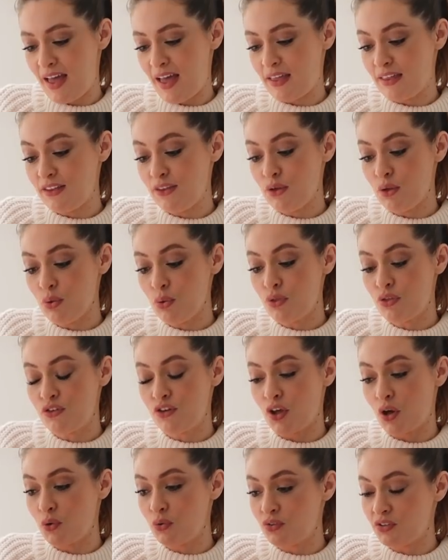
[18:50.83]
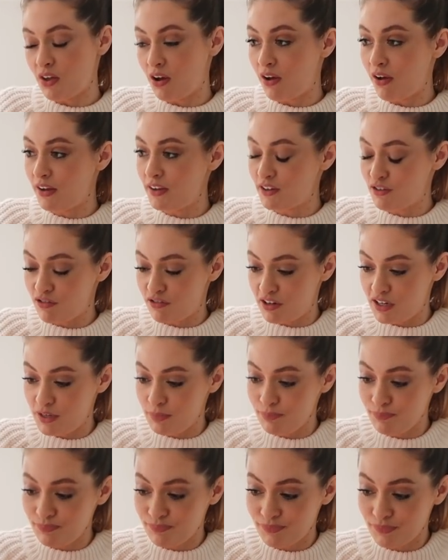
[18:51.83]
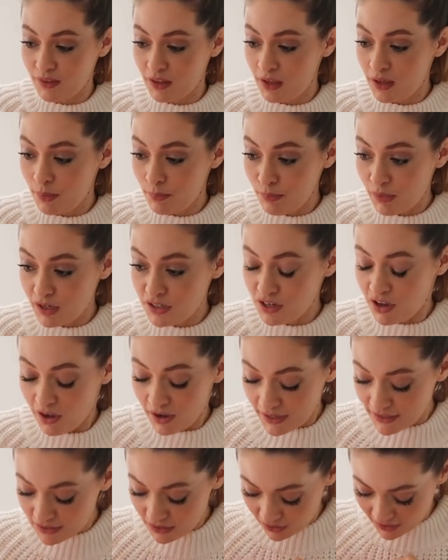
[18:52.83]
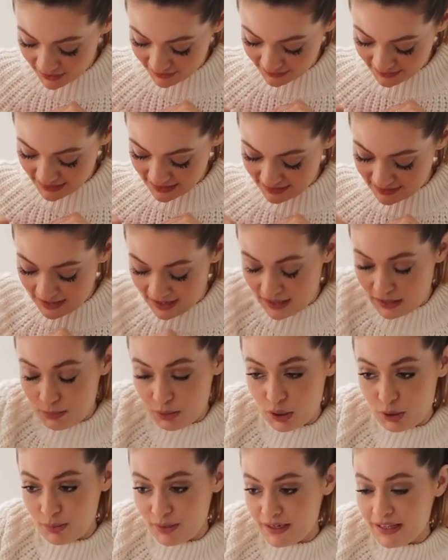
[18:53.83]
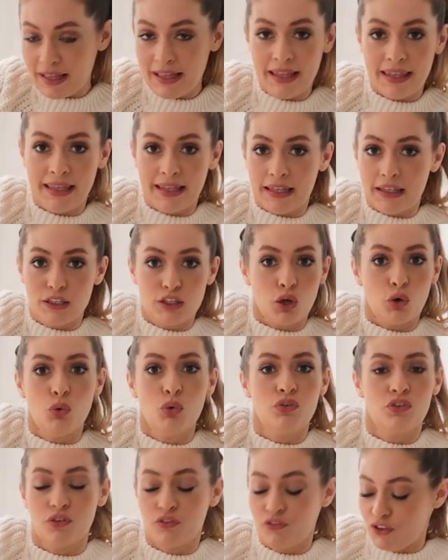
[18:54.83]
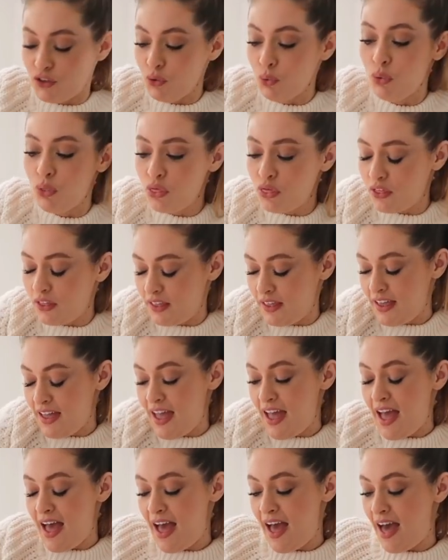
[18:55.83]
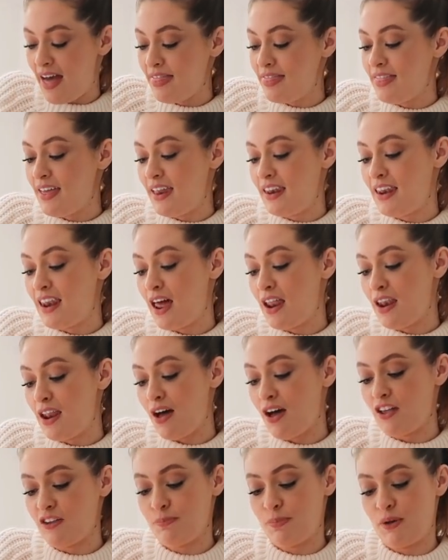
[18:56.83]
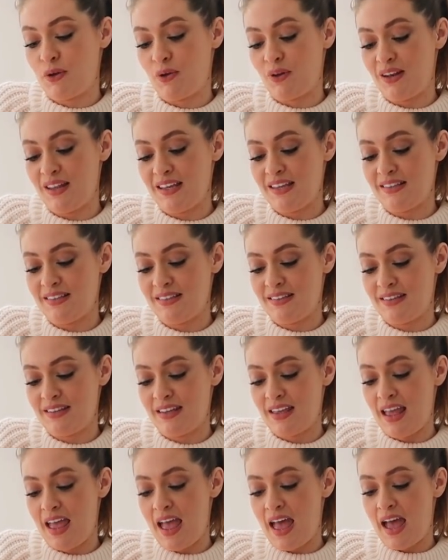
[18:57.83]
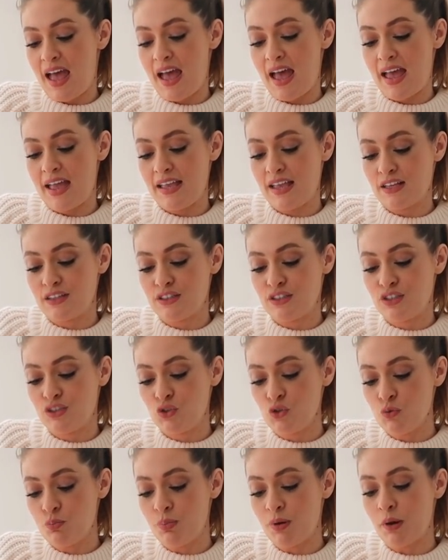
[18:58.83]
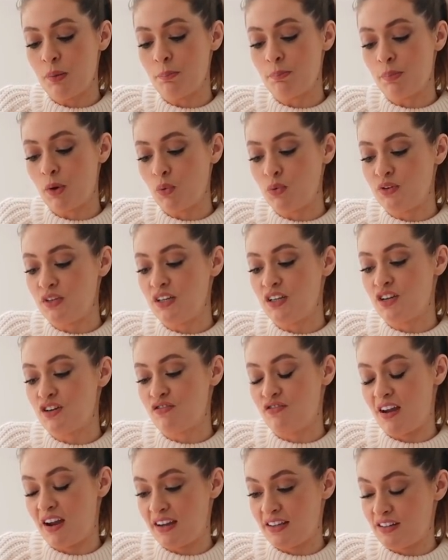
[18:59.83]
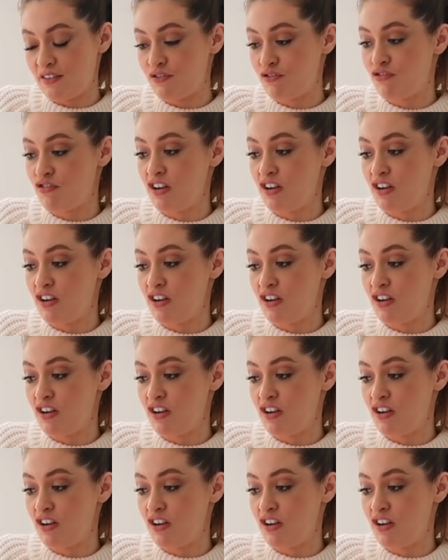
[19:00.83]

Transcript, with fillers: A youth dose eye cream. My tired eyes need that at the moment. Little dose of youth. And then last but not least, a super multi-corrective